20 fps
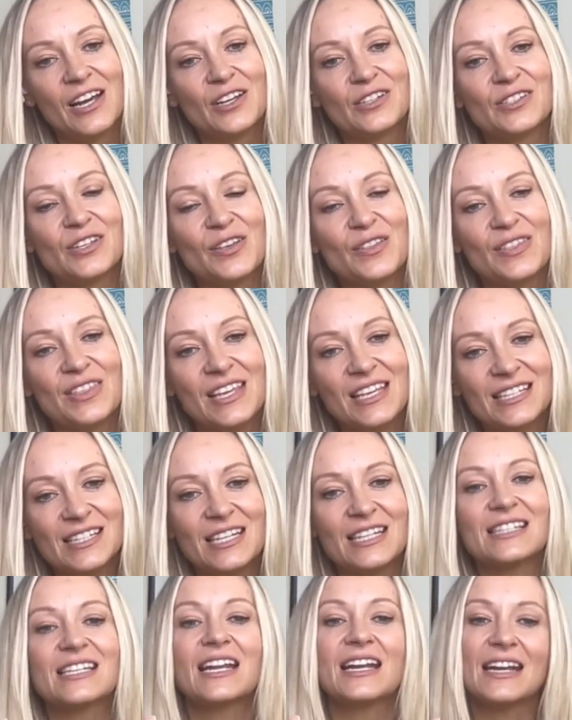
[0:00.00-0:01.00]
So this
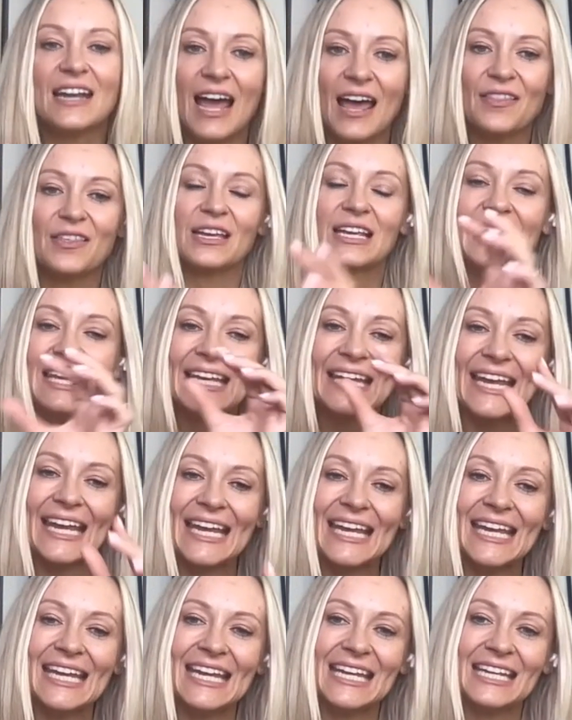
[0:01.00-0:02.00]
is another
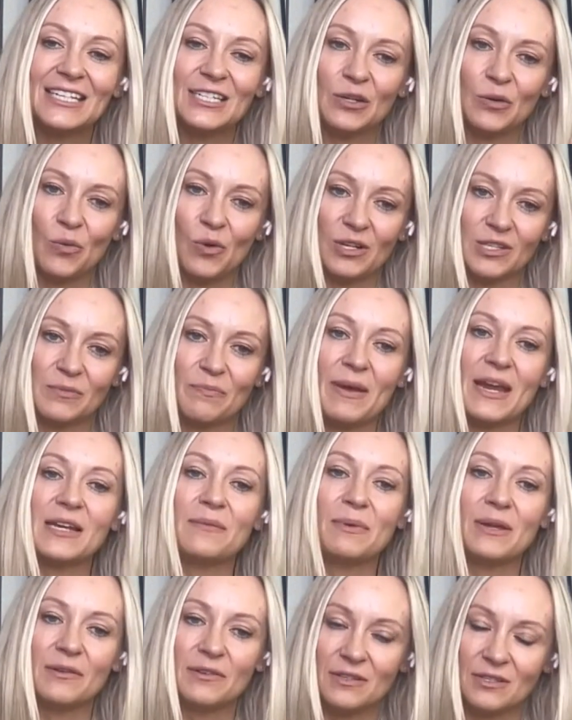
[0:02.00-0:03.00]
key to what's made
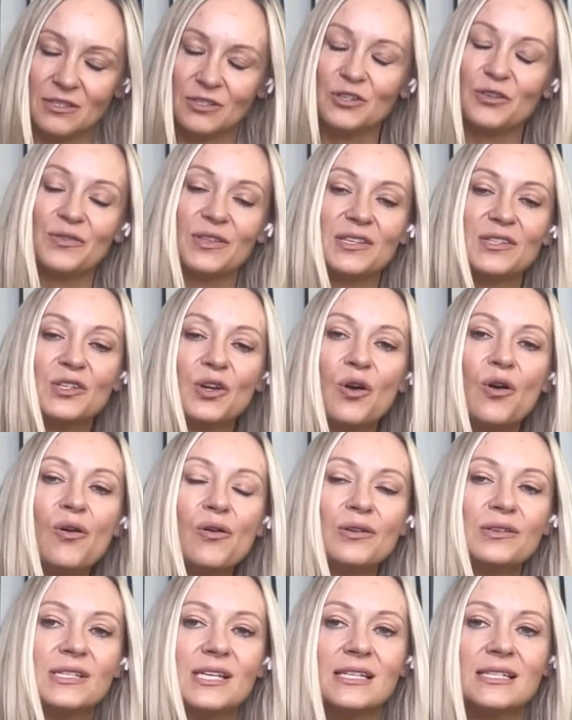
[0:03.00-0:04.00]
me do this
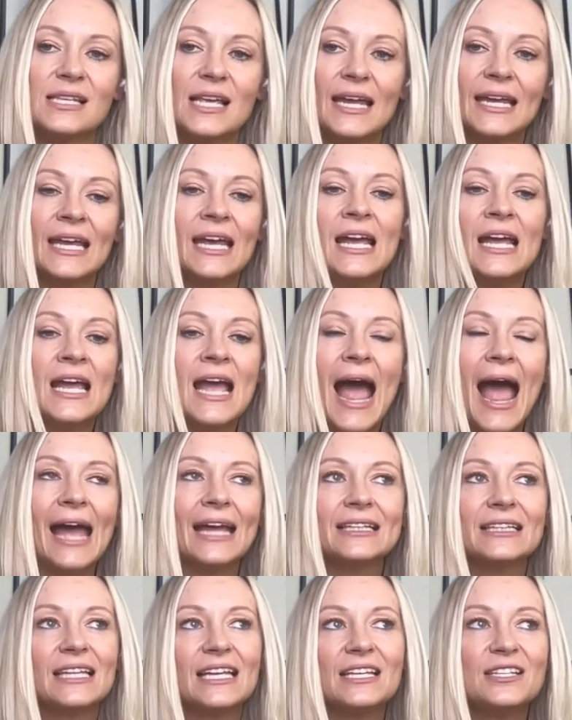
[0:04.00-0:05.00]
course, is like,
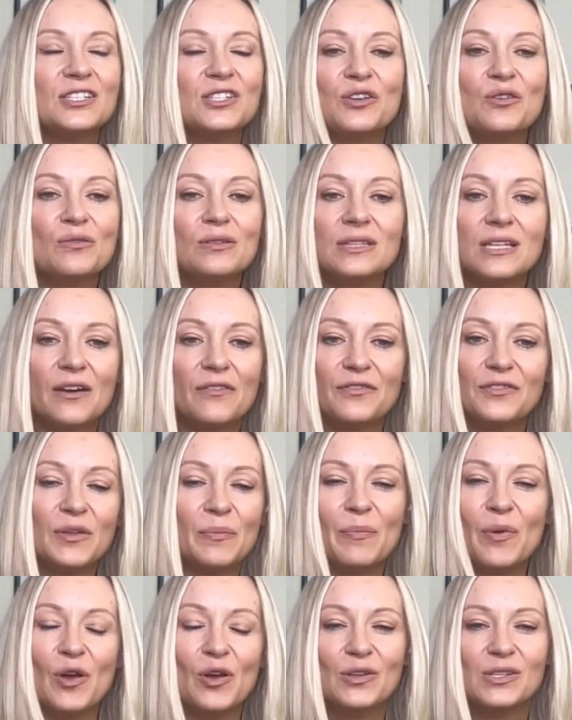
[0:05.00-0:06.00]
unless you love the
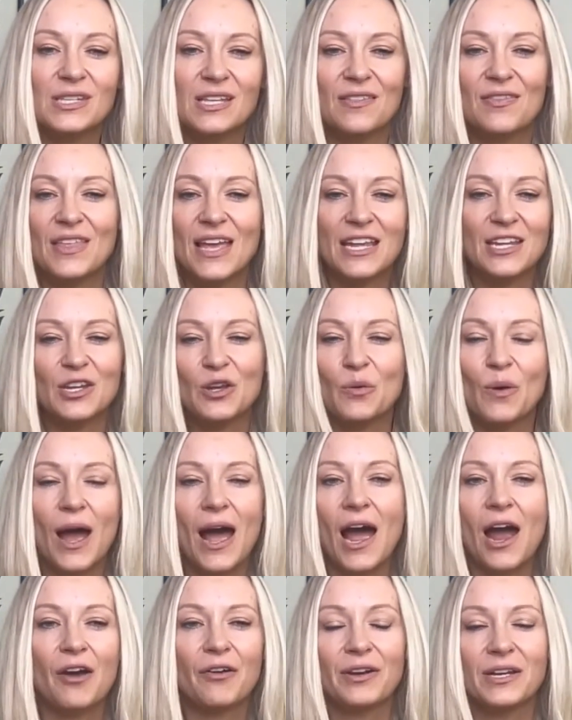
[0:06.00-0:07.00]
person that you
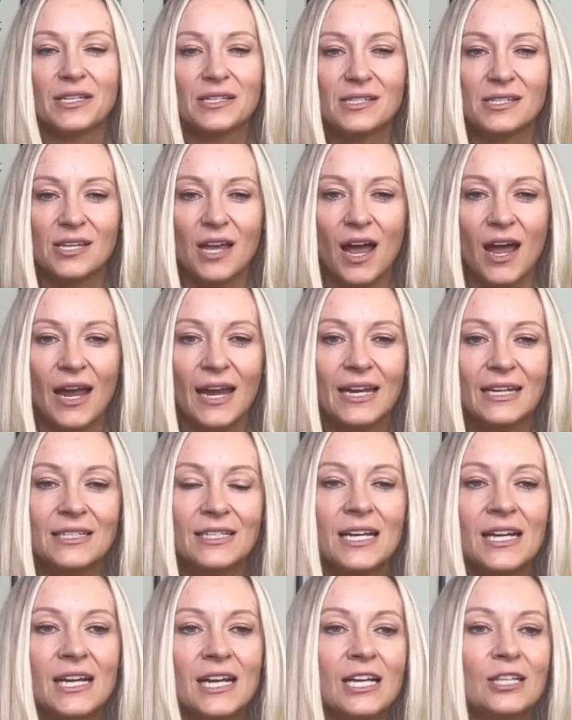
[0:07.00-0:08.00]
are inside,
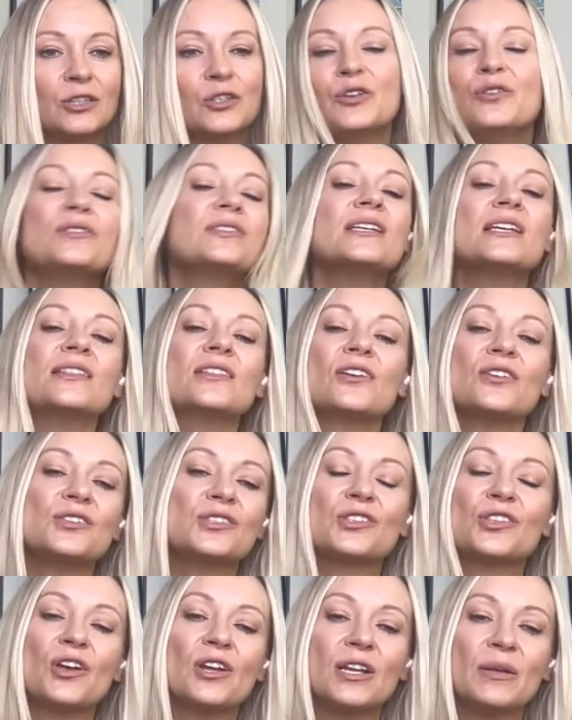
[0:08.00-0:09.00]
losing those
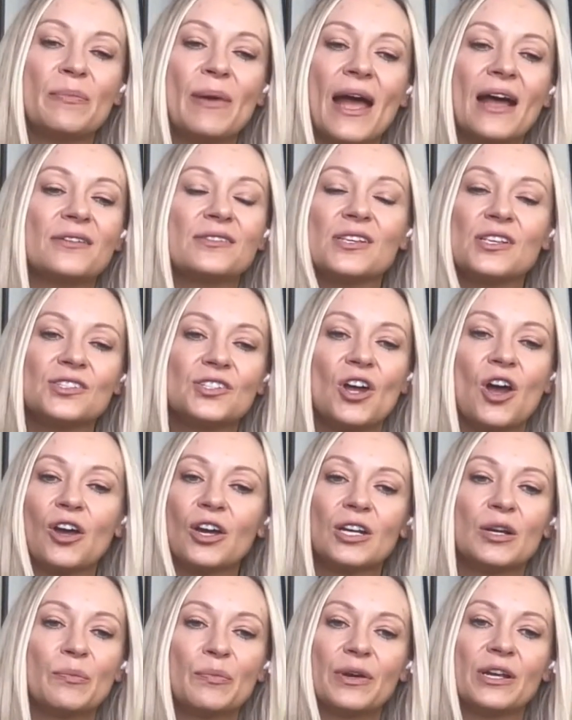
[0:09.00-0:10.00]
30 pounds is not
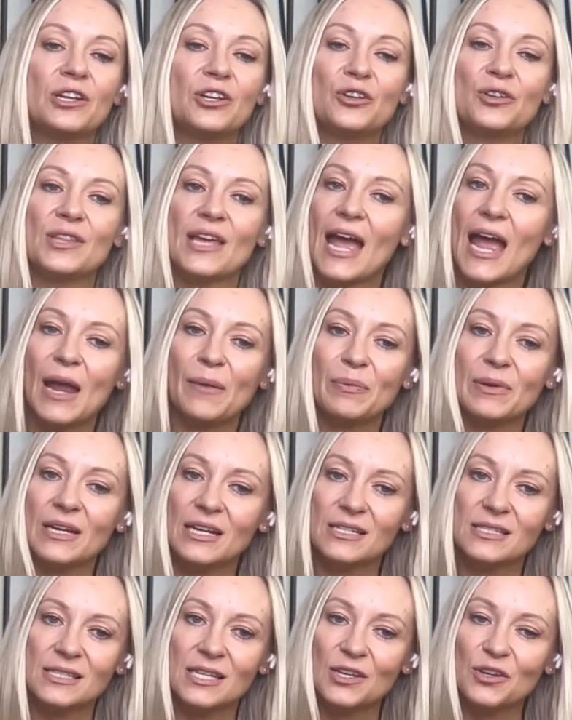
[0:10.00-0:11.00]
going to bring you the
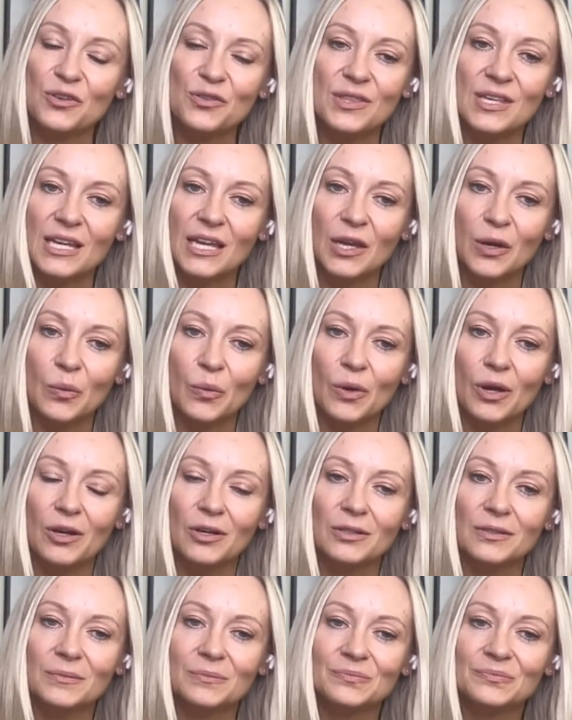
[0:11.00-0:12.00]
happiness that you think it
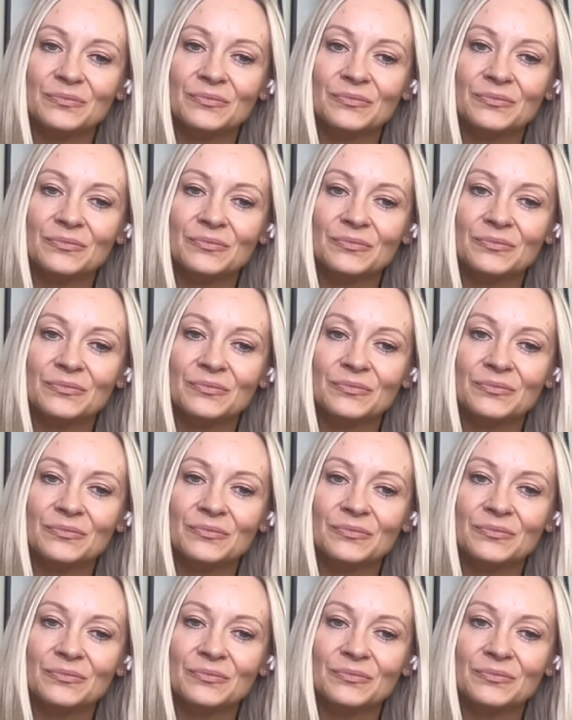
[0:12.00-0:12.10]
will.